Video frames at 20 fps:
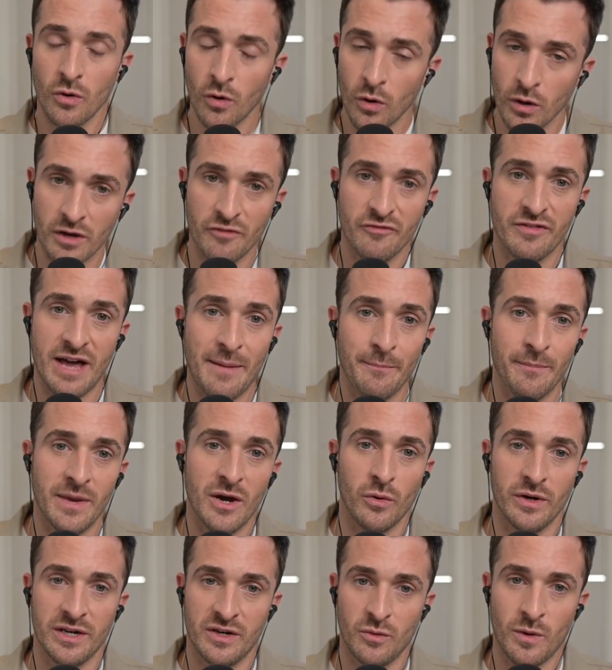All of that
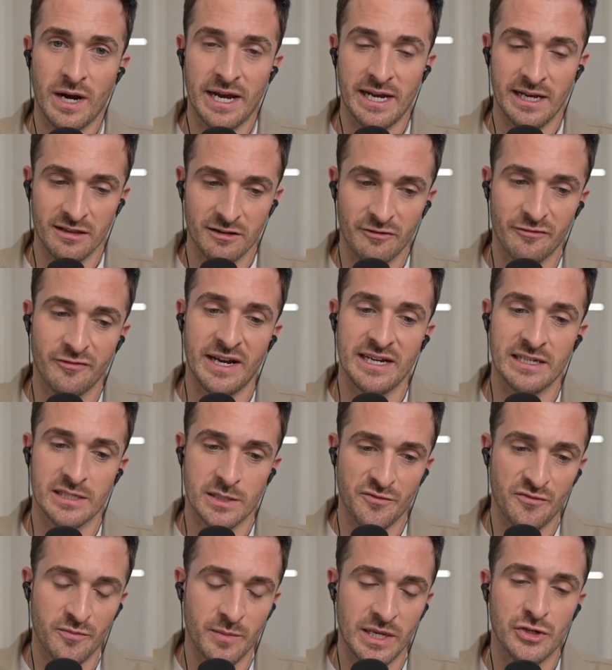melted away in the face
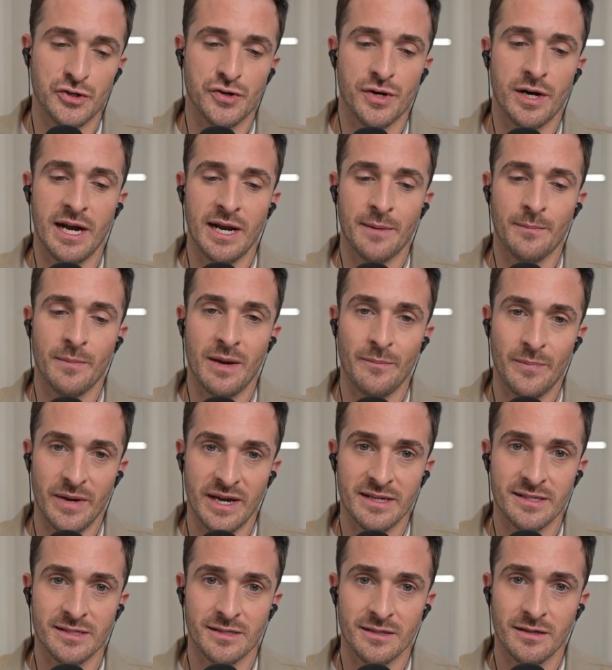of me trying my
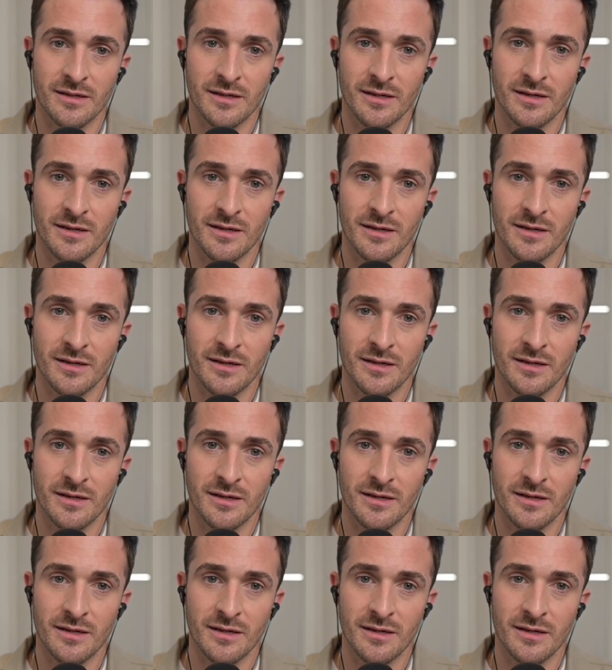best